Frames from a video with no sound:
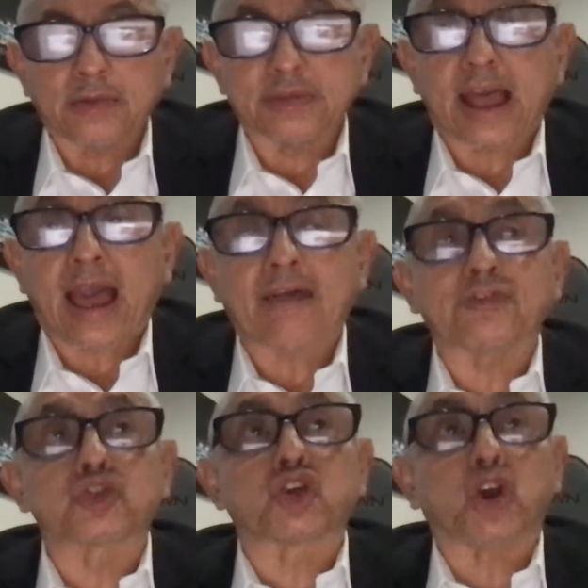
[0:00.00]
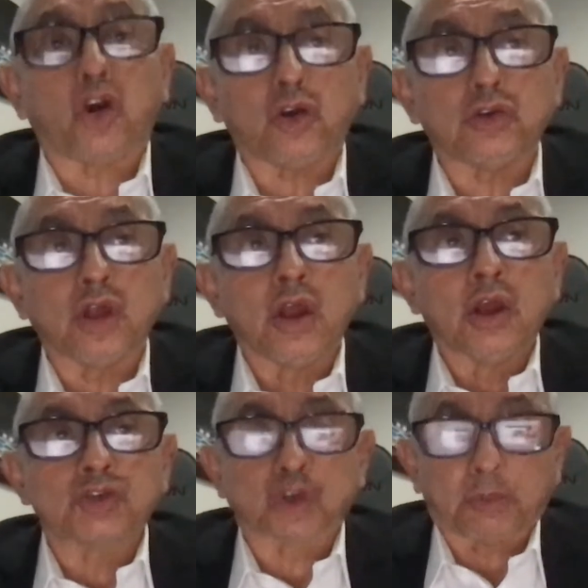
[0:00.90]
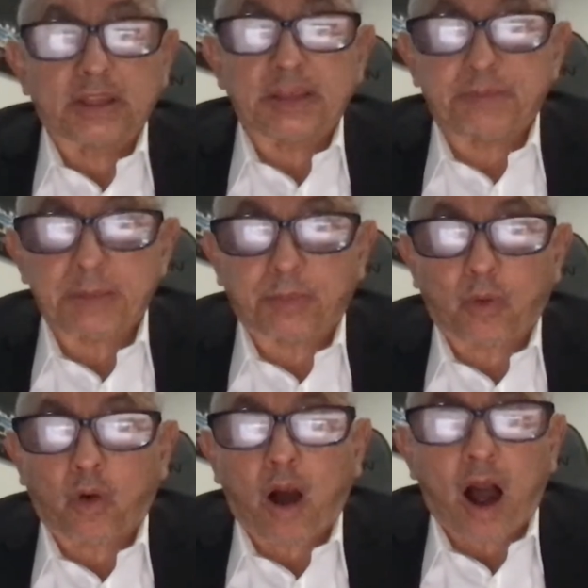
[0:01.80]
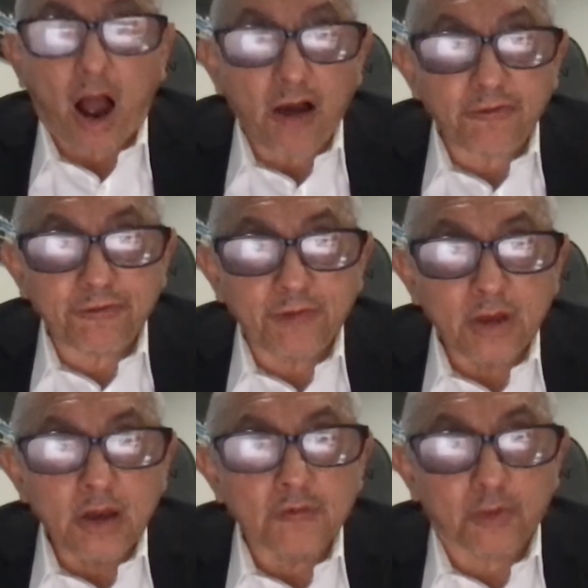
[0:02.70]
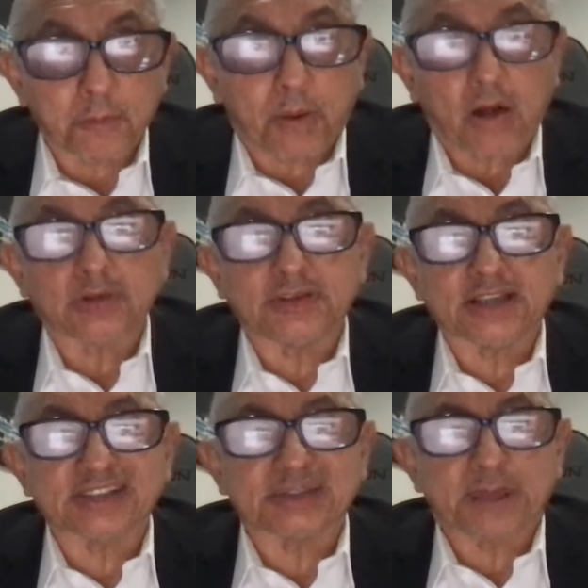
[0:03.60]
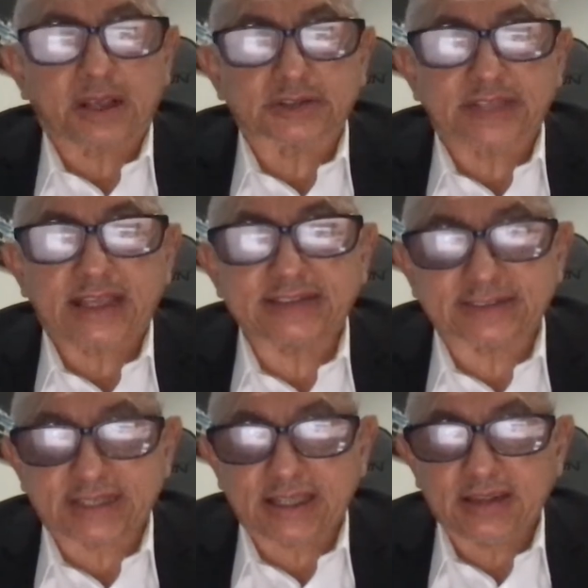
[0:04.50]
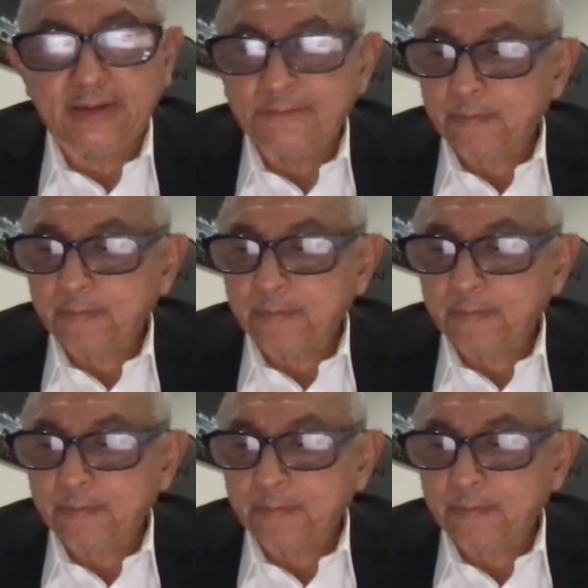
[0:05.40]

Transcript: have turned so many people off from politics, is because they see